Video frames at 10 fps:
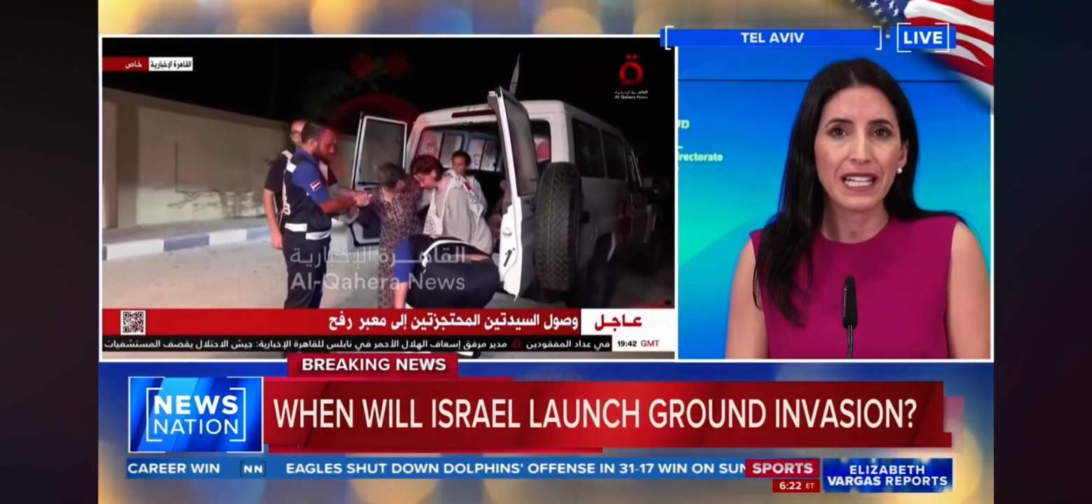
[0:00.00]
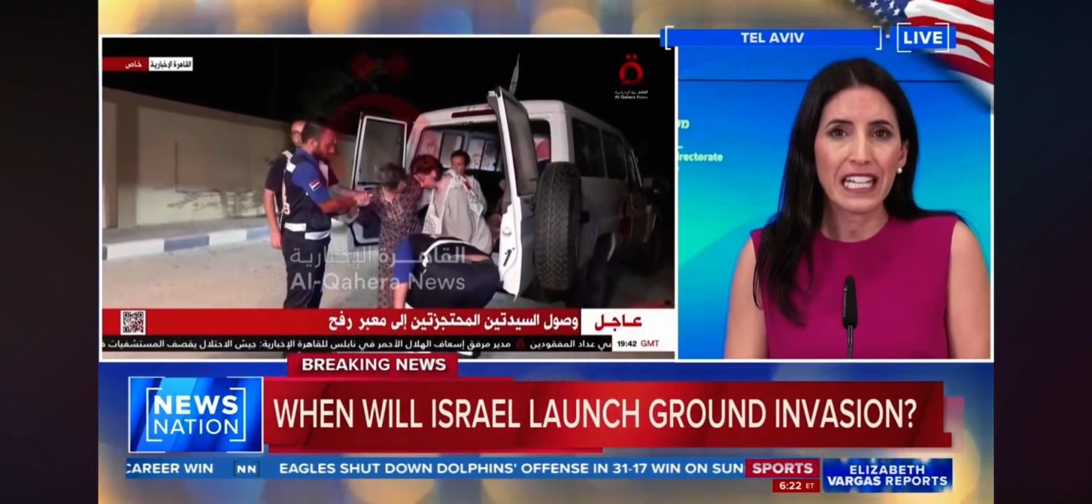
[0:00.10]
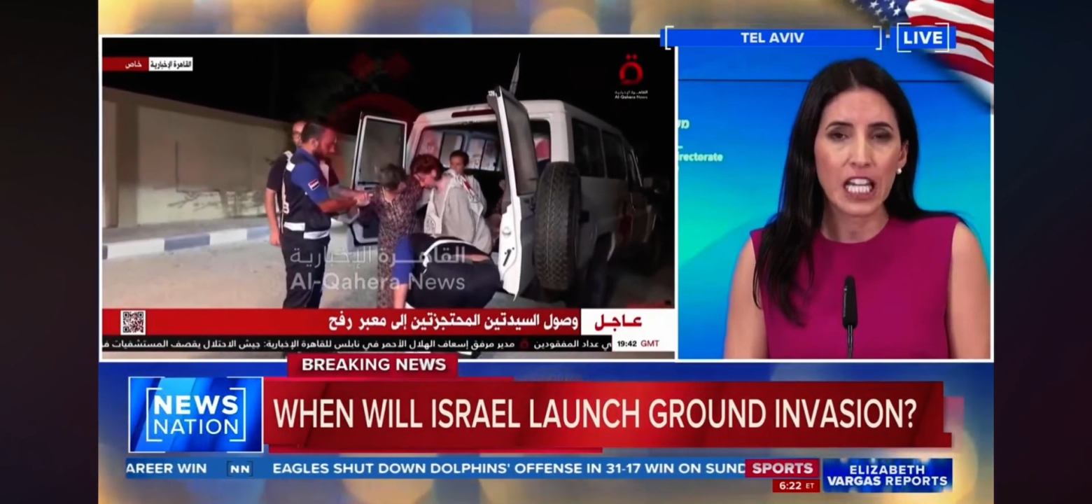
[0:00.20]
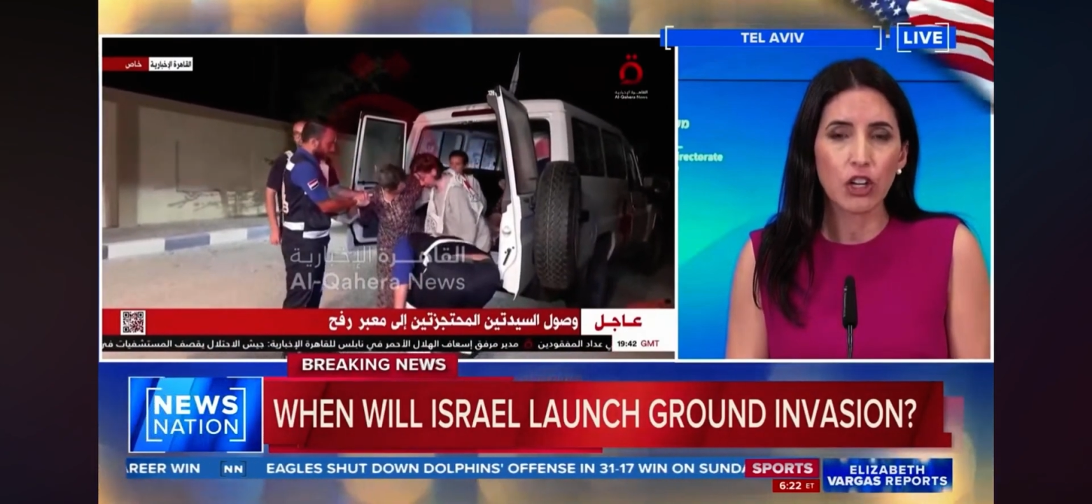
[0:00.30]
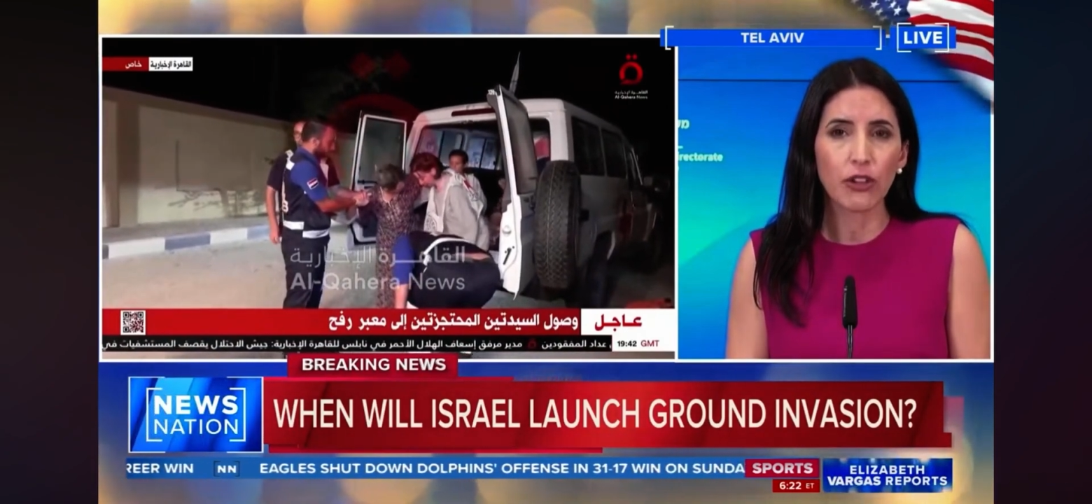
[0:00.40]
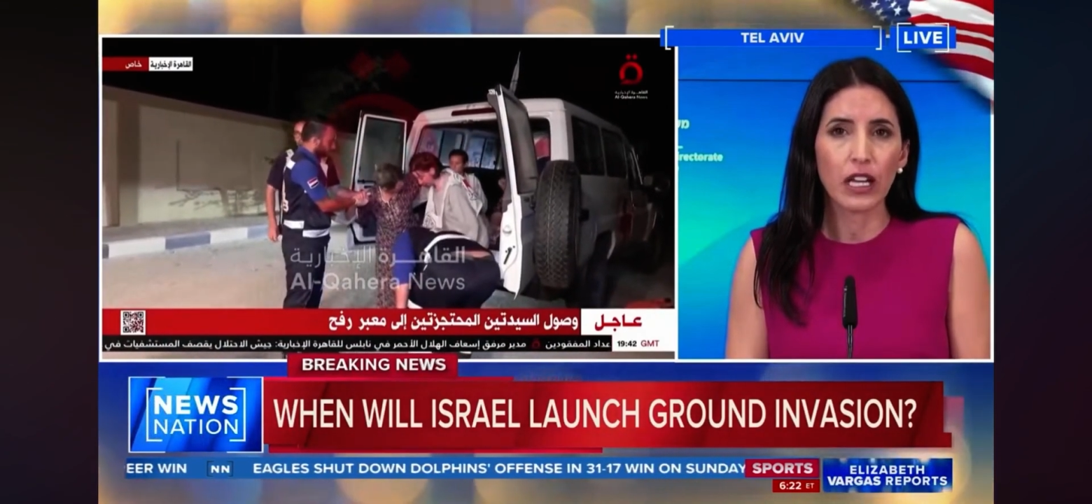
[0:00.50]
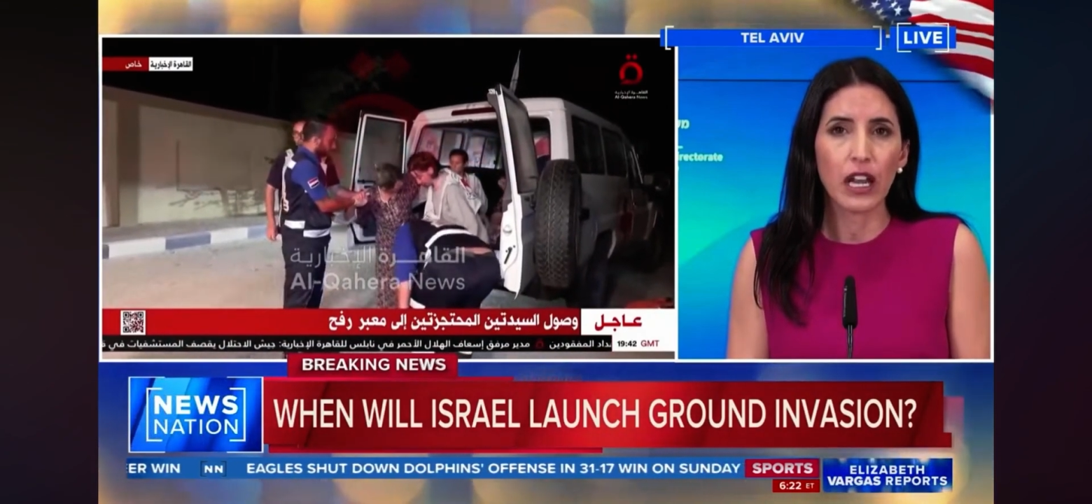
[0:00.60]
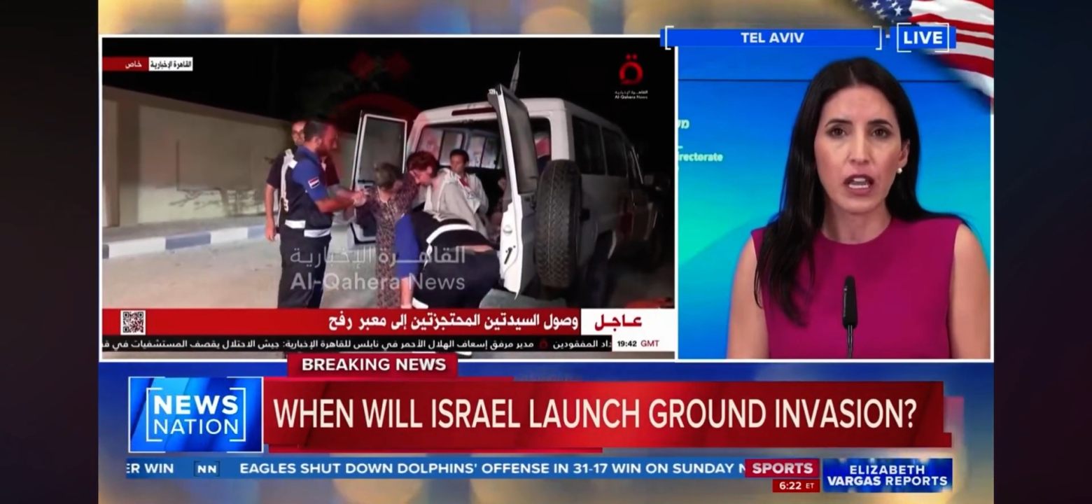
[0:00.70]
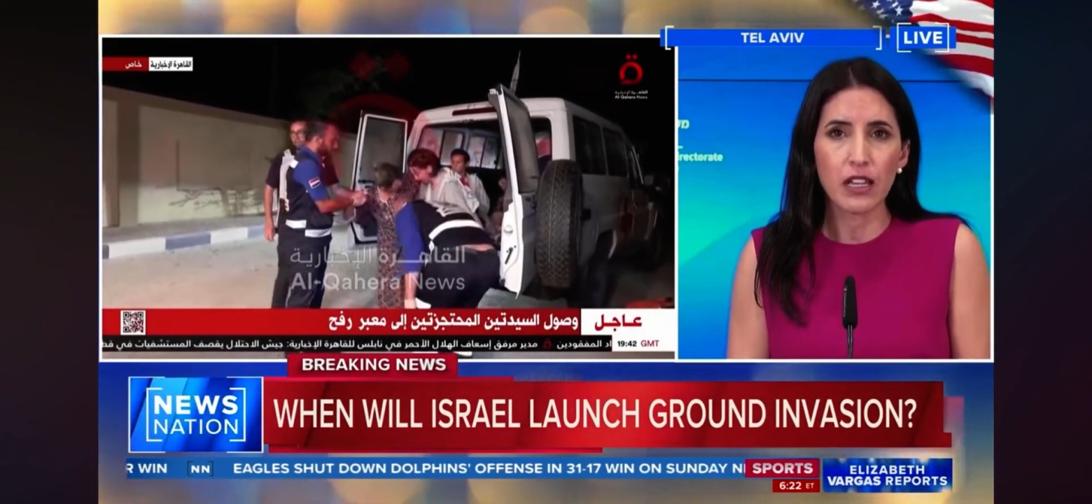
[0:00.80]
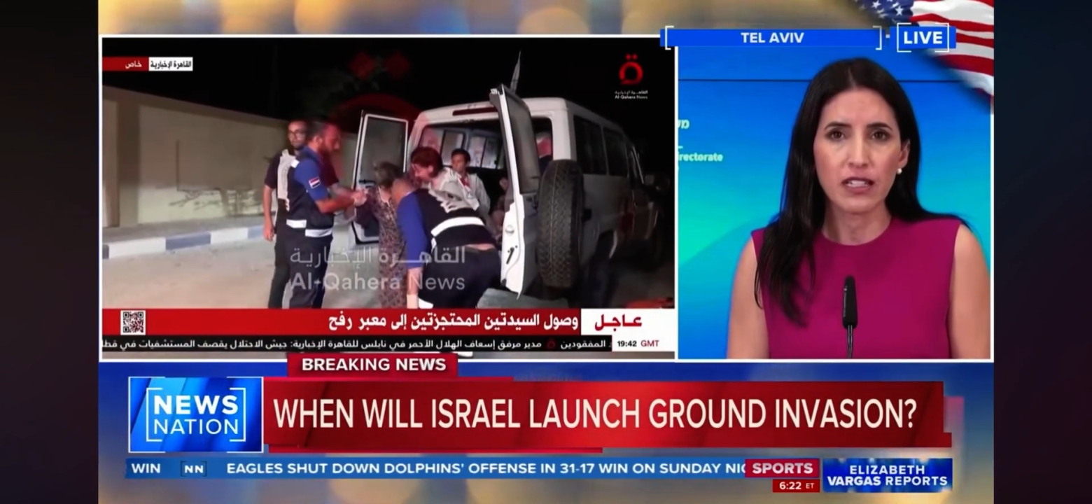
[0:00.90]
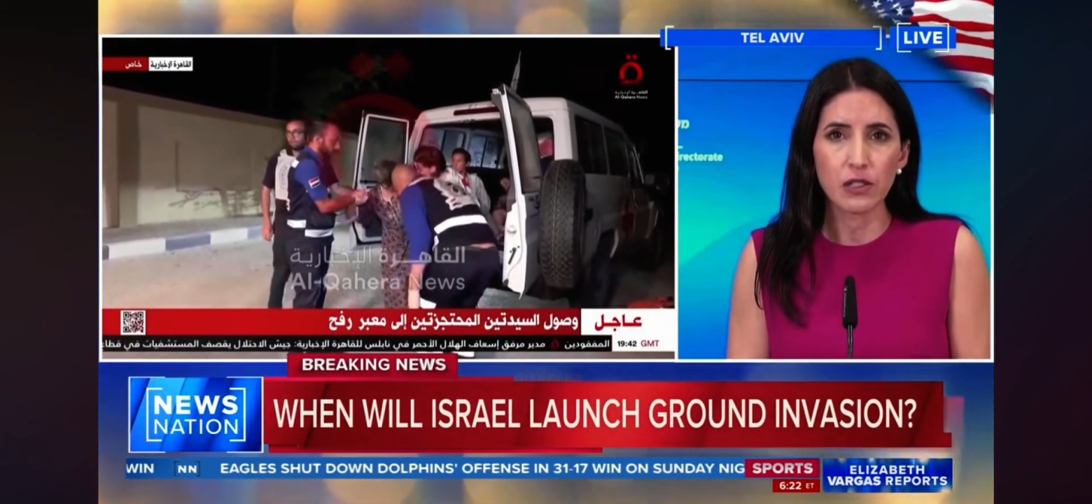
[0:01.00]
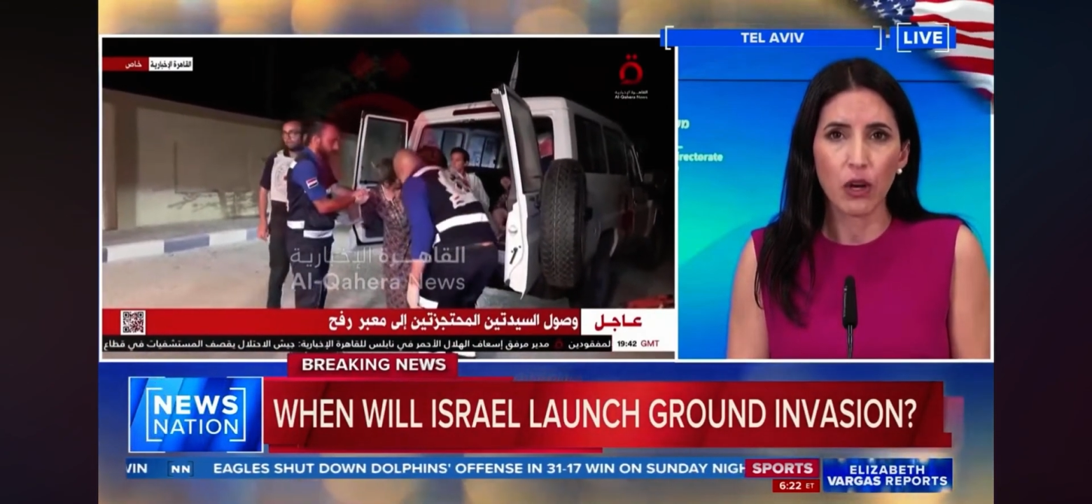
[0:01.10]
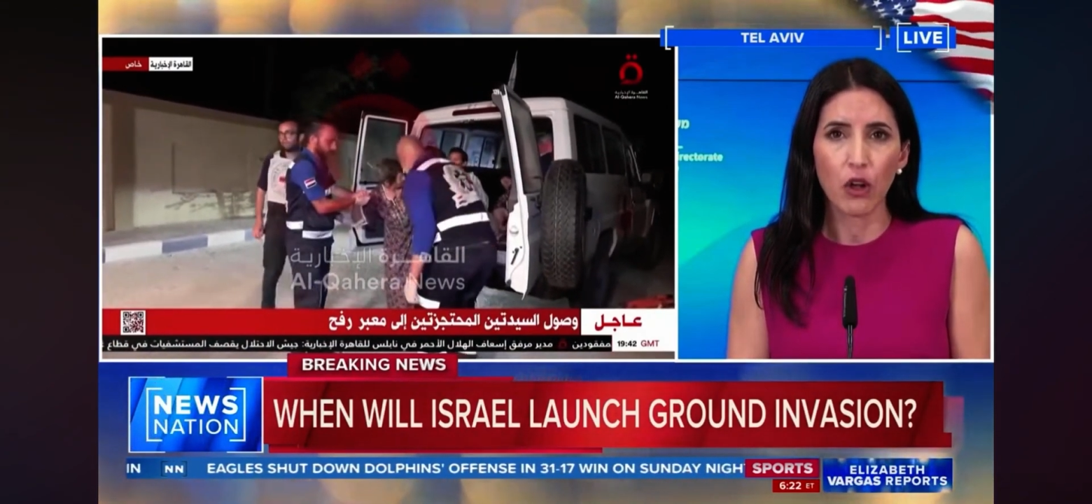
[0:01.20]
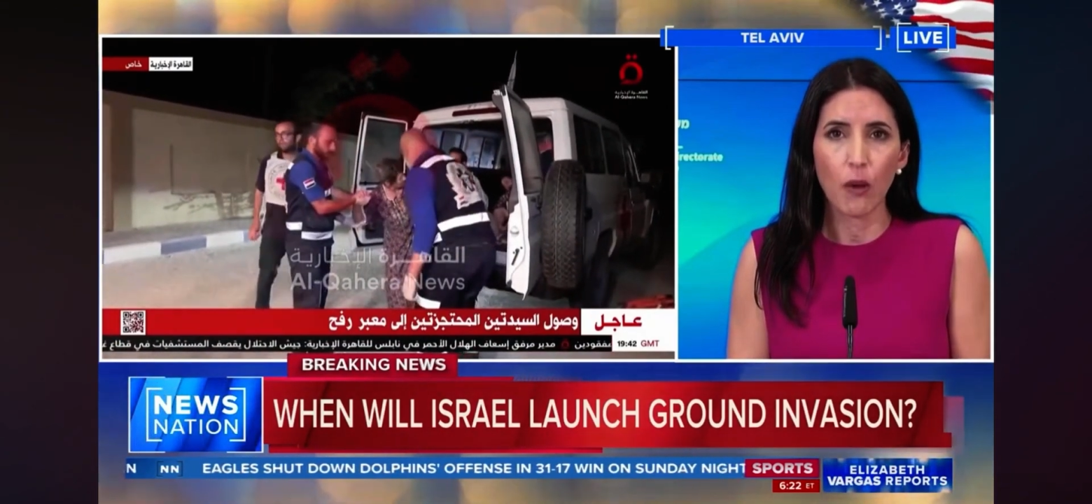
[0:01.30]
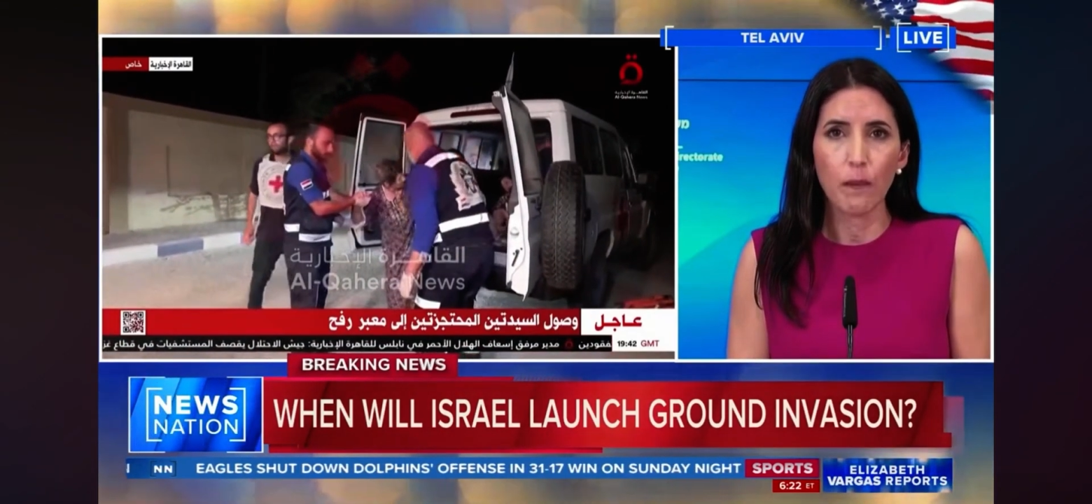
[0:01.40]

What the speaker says: but here in Israel,